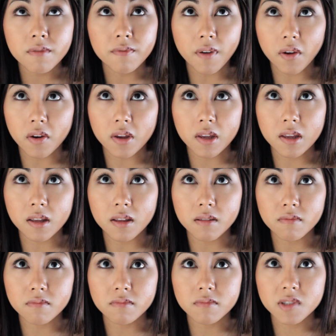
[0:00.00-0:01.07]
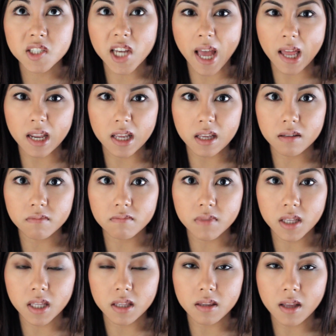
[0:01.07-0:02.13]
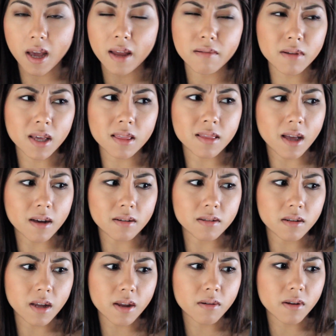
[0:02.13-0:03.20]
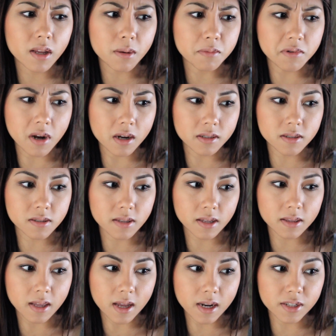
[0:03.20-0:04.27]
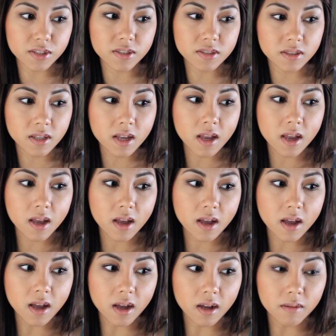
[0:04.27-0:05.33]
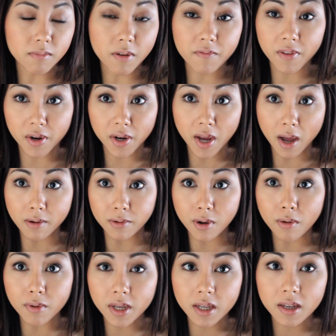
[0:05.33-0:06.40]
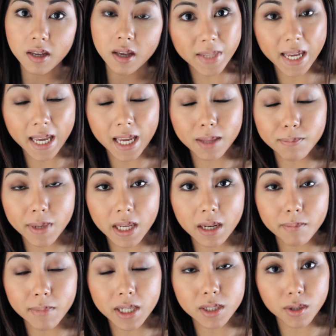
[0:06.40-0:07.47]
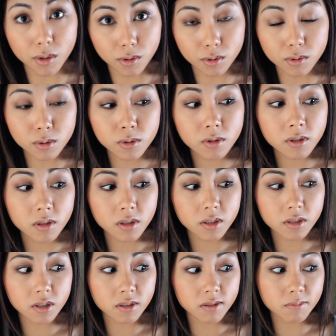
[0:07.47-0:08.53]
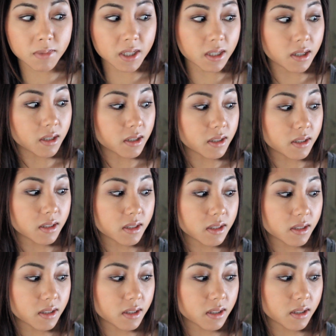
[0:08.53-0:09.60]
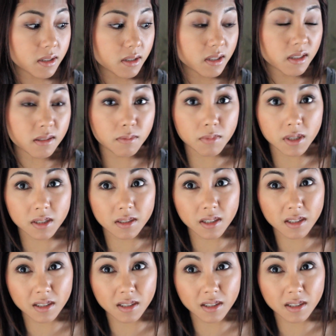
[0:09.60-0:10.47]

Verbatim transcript: very chatty, and I don't get loud, I don't get obnoxious like that. I just, I'm very outgoing. I hate painting my toes just because to me it's